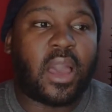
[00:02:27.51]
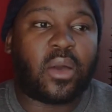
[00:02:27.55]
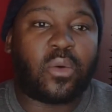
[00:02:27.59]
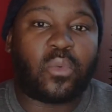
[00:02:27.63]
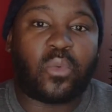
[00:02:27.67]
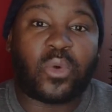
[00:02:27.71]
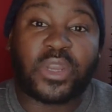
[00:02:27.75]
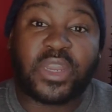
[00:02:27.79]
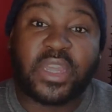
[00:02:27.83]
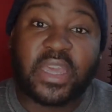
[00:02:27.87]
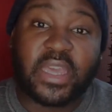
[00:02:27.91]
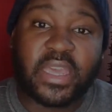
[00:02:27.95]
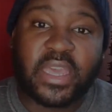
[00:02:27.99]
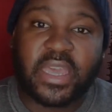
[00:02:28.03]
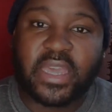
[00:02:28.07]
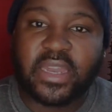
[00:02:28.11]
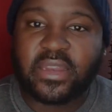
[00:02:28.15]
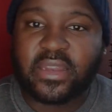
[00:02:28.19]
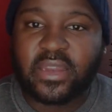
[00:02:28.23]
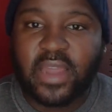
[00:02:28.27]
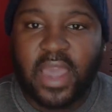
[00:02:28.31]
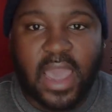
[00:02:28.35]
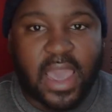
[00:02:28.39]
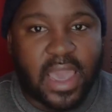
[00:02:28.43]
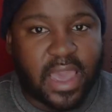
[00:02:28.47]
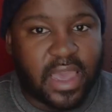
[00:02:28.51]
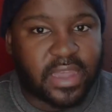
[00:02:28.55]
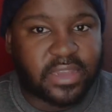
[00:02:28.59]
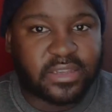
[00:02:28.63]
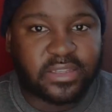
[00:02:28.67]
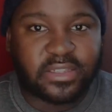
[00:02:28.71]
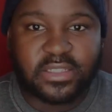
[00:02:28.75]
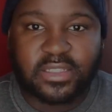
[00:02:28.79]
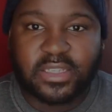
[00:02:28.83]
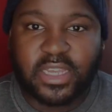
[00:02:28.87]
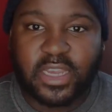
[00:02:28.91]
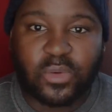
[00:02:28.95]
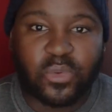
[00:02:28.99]
would kick in,
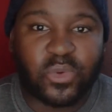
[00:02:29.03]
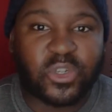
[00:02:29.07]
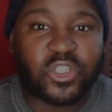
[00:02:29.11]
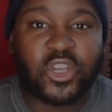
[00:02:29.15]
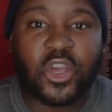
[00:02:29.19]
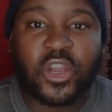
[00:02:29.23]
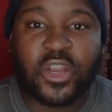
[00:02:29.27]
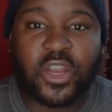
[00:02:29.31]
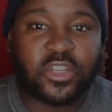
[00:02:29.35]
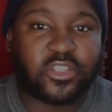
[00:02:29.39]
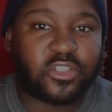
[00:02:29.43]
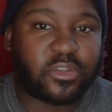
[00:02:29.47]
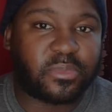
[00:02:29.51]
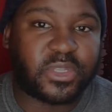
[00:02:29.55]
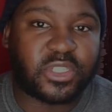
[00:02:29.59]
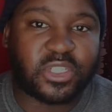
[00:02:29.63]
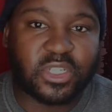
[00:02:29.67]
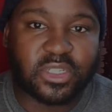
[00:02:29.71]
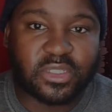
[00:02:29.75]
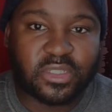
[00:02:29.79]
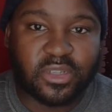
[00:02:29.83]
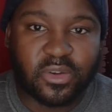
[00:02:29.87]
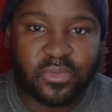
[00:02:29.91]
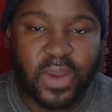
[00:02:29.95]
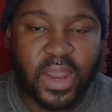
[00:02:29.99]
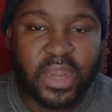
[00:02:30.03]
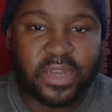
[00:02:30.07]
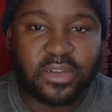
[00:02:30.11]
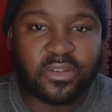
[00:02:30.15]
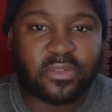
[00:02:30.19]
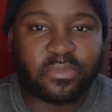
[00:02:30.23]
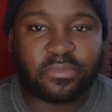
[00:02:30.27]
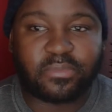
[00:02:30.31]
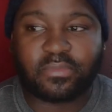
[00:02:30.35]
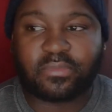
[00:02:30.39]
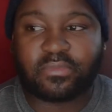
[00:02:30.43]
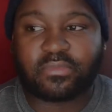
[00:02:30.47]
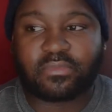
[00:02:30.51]
and it would turn out to be just a
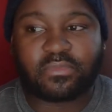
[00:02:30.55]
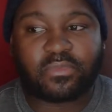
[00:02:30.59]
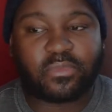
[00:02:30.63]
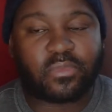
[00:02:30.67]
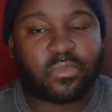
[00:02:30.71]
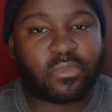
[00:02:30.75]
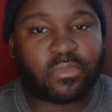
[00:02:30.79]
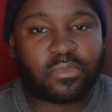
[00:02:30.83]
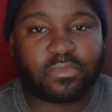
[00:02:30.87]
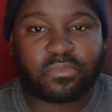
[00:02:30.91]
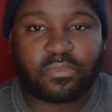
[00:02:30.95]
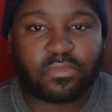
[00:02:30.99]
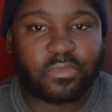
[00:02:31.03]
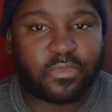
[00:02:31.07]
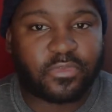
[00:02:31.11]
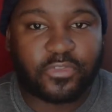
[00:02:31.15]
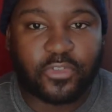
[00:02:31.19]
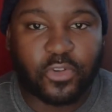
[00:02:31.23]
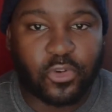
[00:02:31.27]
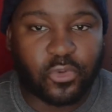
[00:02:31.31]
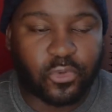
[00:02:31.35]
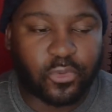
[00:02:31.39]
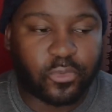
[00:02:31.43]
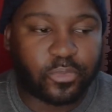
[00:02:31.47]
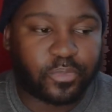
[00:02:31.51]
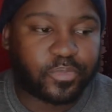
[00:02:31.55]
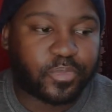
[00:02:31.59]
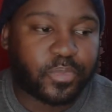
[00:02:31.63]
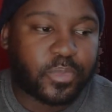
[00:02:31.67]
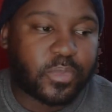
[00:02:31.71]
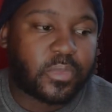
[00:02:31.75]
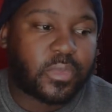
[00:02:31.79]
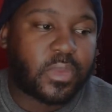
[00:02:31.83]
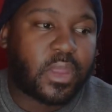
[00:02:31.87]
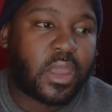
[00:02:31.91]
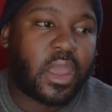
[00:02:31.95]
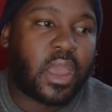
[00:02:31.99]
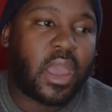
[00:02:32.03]
random flu.
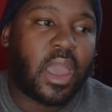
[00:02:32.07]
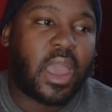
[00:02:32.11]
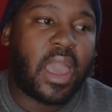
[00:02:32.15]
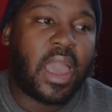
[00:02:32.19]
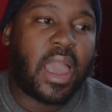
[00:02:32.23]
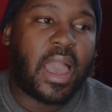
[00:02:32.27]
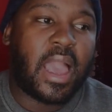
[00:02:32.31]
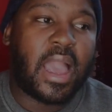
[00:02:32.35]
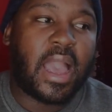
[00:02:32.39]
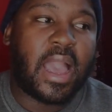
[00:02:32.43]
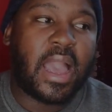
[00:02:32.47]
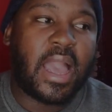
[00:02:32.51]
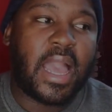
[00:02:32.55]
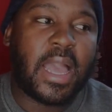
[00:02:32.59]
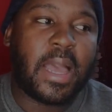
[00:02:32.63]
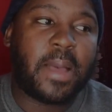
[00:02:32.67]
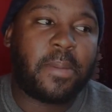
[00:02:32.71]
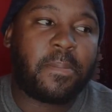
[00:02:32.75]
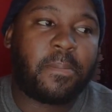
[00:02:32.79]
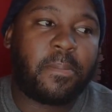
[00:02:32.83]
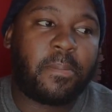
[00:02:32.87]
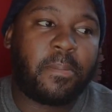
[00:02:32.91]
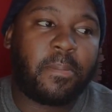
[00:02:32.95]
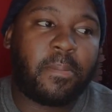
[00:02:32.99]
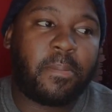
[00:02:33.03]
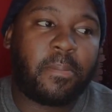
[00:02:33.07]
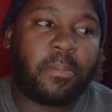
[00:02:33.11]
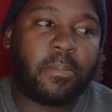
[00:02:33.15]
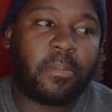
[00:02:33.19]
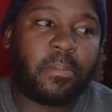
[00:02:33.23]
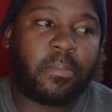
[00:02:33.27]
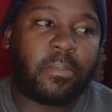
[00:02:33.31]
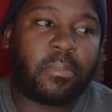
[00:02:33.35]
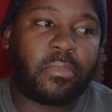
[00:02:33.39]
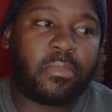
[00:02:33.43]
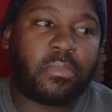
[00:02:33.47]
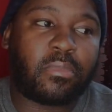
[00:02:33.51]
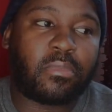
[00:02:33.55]
Um,
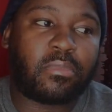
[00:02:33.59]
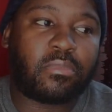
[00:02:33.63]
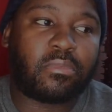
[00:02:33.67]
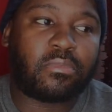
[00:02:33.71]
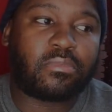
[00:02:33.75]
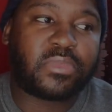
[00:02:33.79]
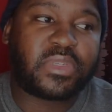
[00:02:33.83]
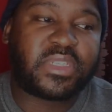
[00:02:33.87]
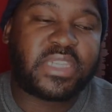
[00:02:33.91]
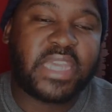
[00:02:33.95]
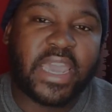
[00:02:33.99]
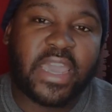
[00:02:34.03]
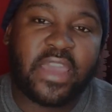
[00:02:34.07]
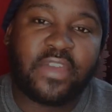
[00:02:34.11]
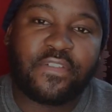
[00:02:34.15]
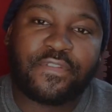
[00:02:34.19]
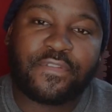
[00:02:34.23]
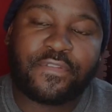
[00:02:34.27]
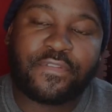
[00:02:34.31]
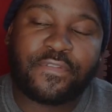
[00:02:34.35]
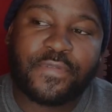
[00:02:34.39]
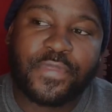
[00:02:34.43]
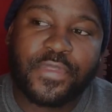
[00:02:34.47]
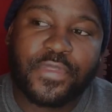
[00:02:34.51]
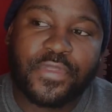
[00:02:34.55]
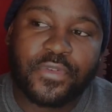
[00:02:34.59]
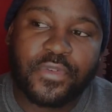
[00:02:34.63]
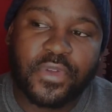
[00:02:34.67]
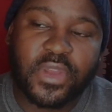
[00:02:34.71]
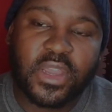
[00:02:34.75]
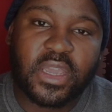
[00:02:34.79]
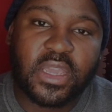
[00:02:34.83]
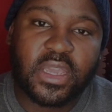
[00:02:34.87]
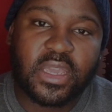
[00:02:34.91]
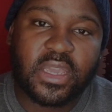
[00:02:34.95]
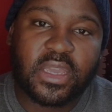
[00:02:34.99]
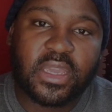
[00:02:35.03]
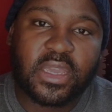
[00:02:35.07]
Day
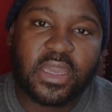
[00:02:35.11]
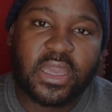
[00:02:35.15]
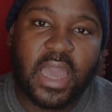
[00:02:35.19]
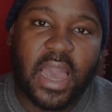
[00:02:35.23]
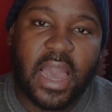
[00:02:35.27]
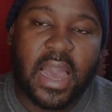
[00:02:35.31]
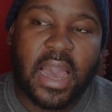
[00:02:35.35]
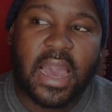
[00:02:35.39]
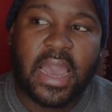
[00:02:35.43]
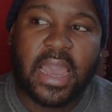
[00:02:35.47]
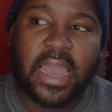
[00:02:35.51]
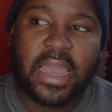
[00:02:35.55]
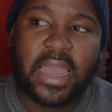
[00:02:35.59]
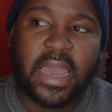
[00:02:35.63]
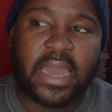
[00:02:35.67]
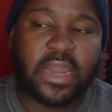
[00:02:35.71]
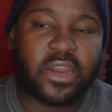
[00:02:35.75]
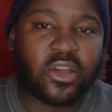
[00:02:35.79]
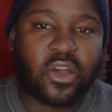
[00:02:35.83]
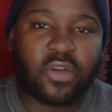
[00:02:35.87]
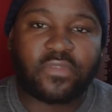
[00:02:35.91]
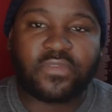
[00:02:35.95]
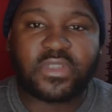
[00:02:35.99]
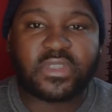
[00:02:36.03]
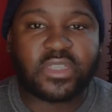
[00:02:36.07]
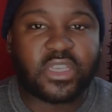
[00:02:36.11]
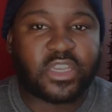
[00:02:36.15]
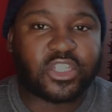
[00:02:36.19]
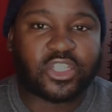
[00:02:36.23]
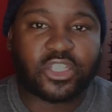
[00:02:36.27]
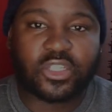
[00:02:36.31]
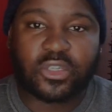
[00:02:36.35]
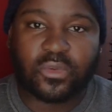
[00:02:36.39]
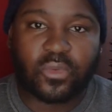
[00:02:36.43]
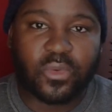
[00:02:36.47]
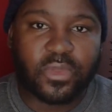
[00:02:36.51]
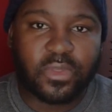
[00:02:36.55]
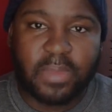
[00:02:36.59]
three, I had a
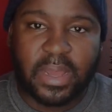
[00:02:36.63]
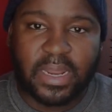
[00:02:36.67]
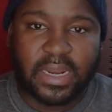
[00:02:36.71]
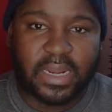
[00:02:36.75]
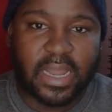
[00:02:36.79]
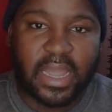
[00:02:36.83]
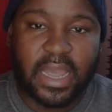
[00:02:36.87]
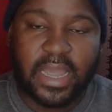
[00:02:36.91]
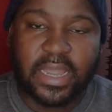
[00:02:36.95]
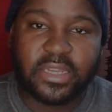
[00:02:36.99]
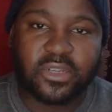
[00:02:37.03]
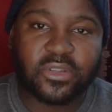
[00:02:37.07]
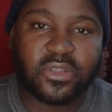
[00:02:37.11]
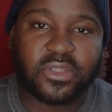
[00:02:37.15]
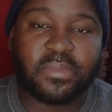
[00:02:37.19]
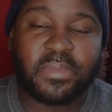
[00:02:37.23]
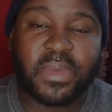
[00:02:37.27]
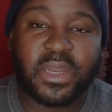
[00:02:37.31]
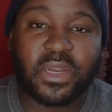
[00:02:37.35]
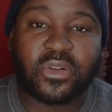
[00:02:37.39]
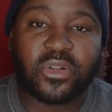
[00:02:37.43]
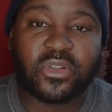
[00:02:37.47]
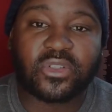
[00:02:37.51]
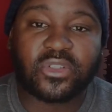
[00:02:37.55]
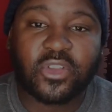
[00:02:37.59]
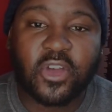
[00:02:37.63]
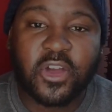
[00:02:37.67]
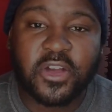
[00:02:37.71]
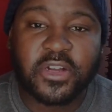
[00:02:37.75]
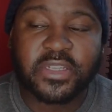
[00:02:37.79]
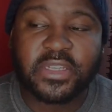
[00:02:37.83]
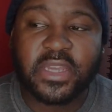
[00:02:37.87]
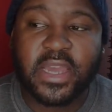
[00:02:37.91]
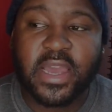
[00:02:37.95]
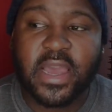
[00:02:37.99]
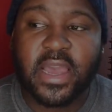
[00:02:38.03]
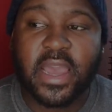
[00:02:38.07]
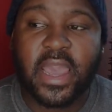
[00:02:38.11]
conversation with my client who's a medical
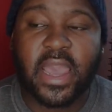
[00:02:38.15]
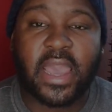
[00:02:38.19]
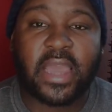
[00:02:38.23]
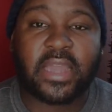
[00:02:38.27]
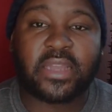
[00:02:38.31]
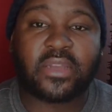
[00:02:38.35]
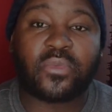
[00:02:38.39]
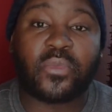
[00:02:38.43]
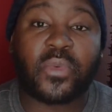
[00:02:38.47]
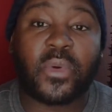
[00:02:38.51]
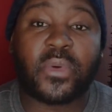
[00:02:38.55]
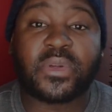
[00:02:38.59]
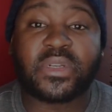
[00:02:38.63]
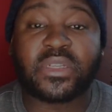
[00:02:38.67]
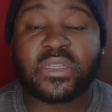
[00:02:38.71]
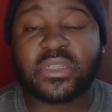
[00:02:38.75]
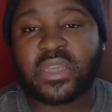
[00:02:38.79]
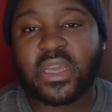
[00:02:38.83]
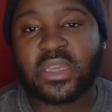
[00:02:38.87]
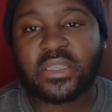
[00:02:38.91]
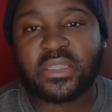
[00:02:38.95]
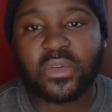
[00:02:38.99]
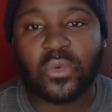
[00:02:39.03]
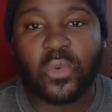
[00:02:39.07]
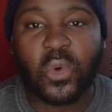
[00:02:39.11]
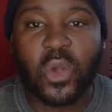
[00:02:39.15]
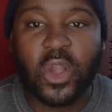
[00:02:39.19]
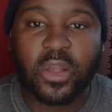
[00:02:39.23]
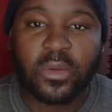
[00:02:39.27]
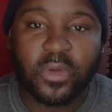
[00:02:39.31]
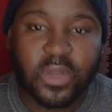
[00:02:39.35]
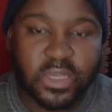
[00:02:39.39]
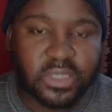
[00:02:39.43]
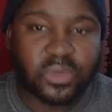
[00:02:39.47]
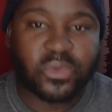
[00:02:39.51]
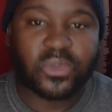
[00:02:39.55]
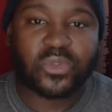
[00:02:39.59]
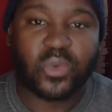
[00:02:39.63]
doctor, and we were discussing work
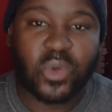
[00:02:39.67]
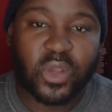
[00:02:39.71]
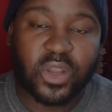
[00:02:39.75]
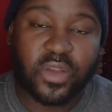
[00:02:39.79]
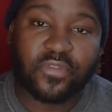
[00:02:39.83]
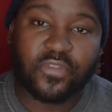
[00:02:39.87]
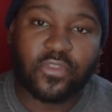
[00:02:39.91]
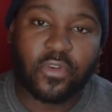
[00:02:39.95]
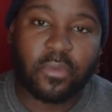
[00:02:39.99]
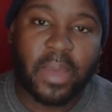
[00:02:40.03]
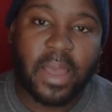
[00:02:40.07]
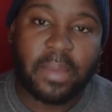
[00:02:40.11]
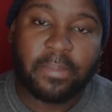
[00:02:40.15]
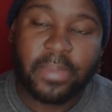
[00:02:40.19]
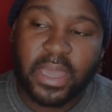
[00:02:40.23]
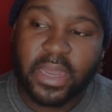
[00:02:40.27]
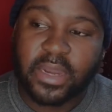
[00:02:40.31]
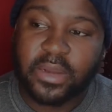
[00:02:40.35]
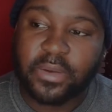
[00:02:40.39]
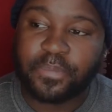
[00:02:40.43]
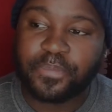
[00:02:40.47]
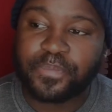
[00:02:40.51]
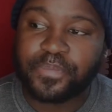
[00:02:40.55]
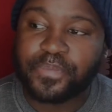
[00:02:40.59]
because I was working from my bed.